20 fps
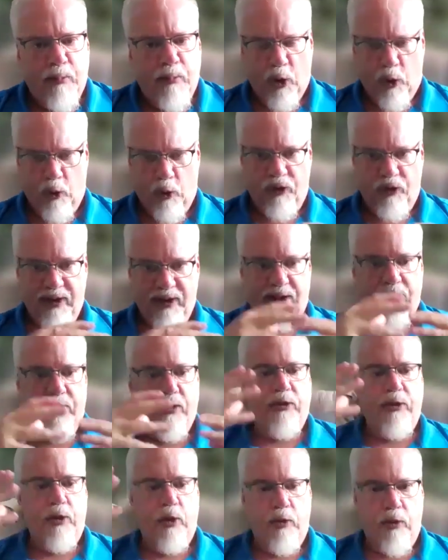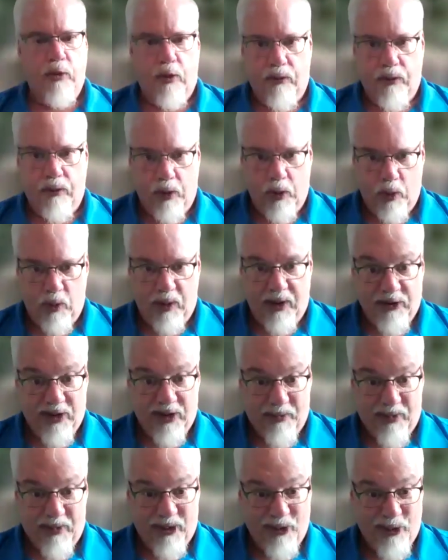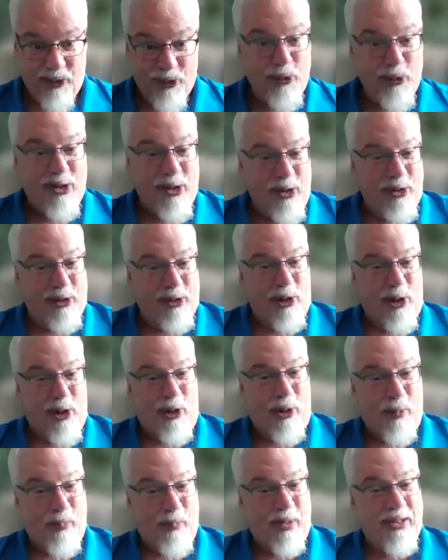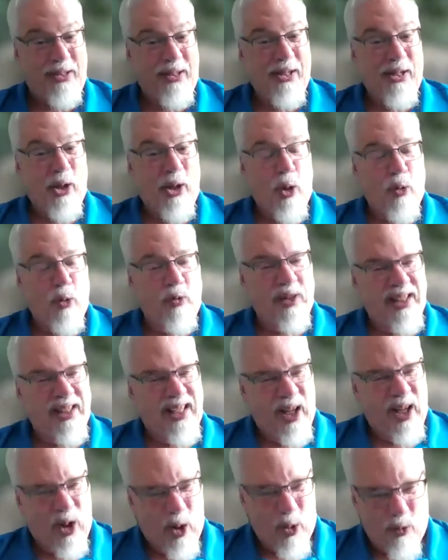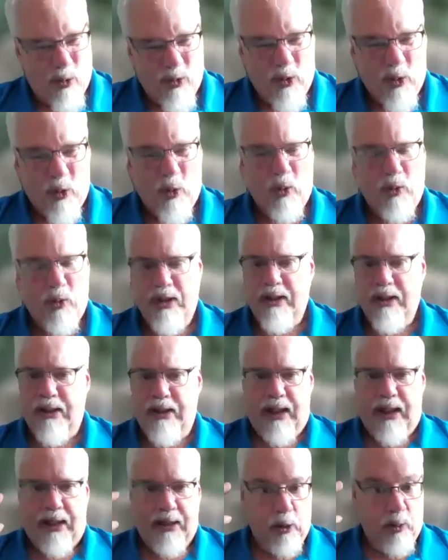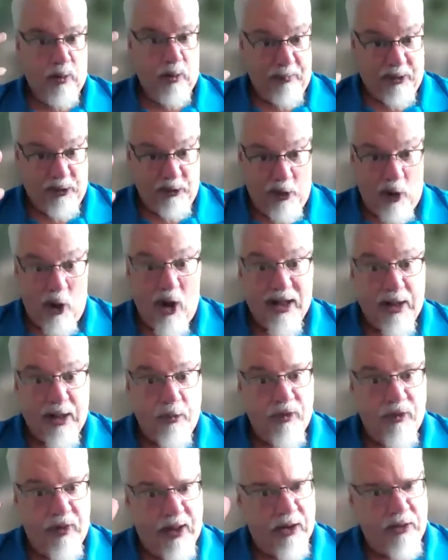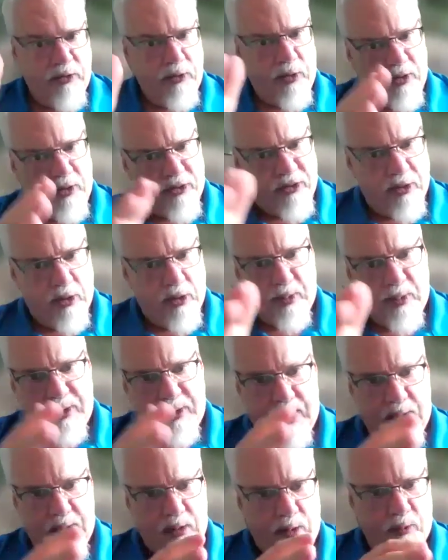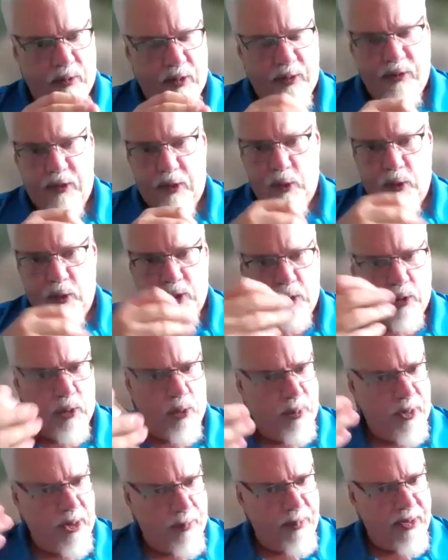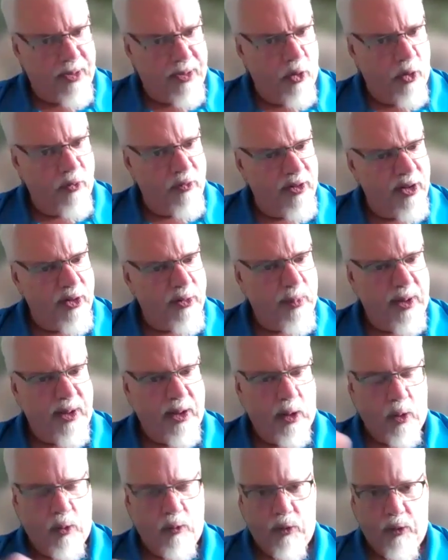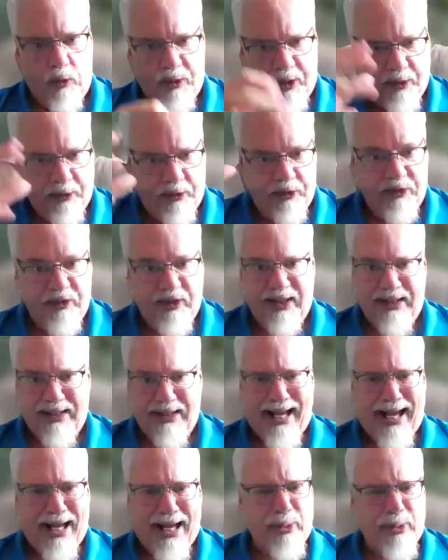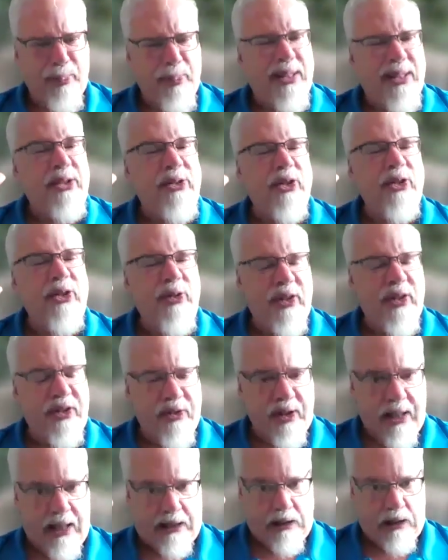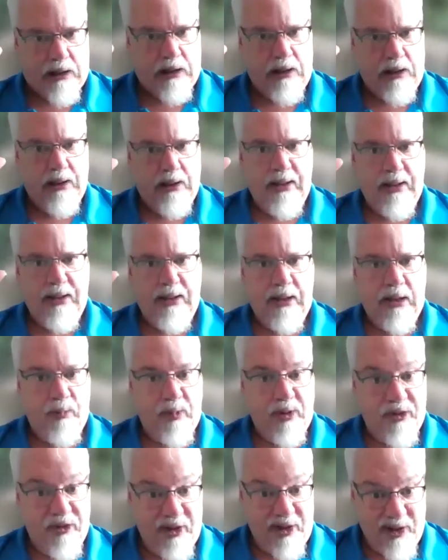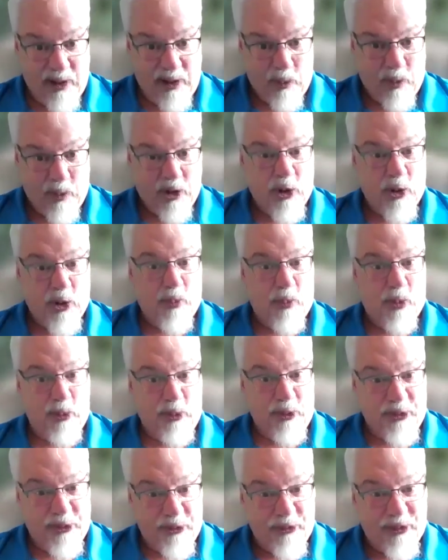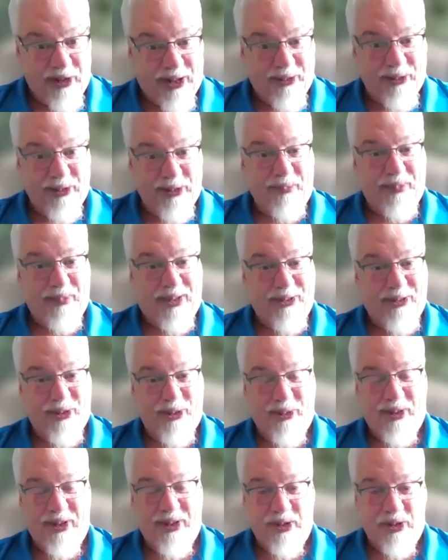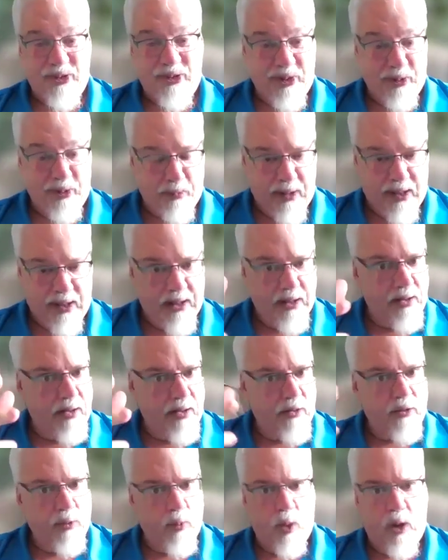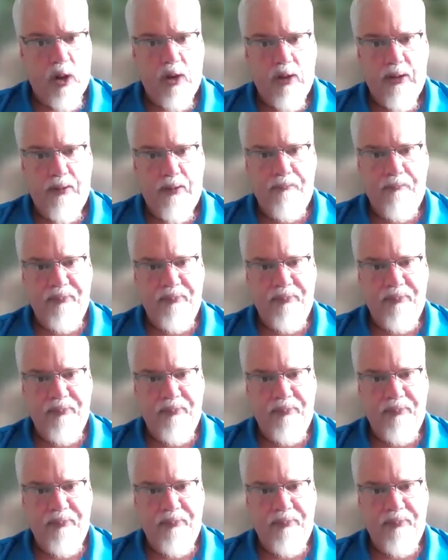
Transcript: But hopefully this overview has not been too long, but hopefully helpful. I know I've been talking fast. You can slow it down and review a little bit, but hopefully it's been helpful in understanding how the pieces fit together, and particularly what your role as a faculty mentor is in making this work.